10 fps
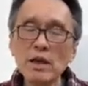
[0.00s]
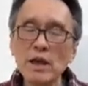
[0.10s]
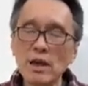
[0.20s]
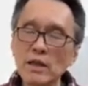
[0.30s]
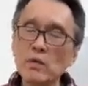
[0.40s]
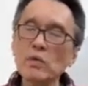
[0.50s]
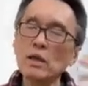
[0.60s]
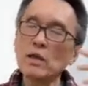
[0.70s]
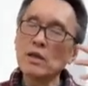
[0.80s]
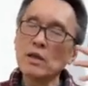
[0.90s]
and then
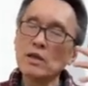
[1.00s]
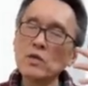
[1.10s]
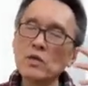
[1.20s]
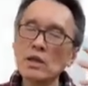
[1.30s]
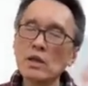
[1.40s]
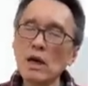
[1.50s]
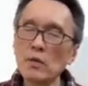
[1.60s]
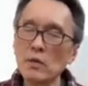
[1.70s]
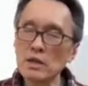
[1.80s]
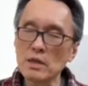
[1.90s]
we using
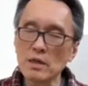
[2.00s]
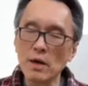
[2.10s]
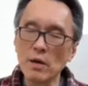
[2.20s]
our this